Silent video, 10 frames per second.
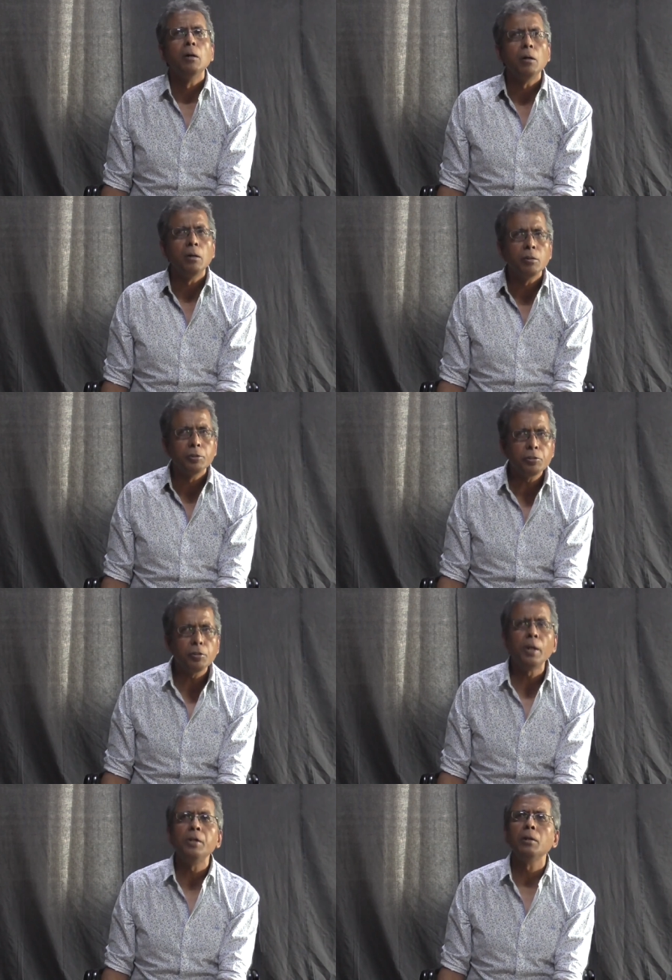uh,
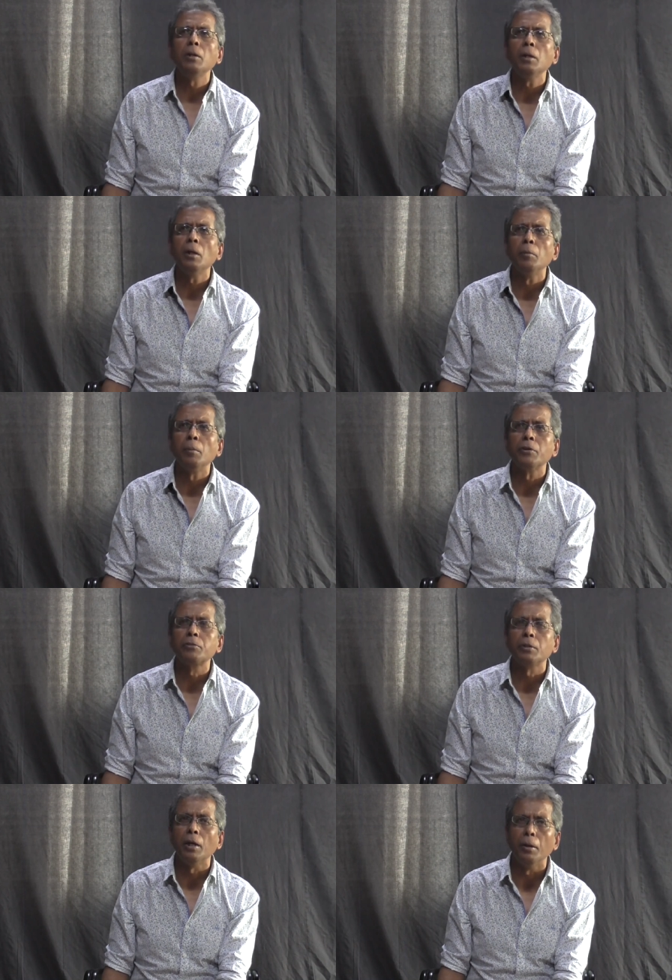systematically
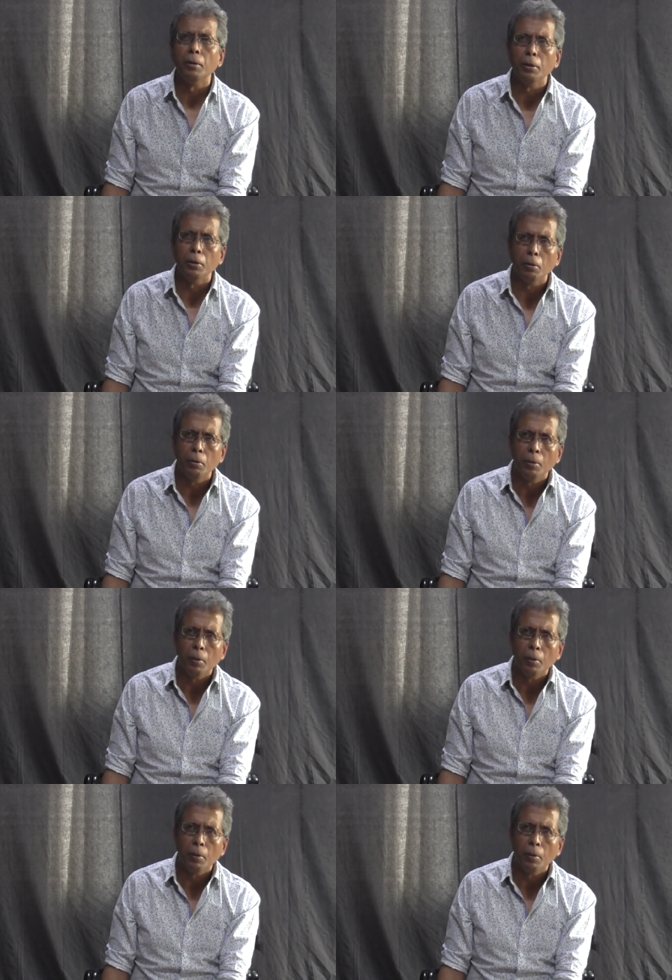unmasked and, you know,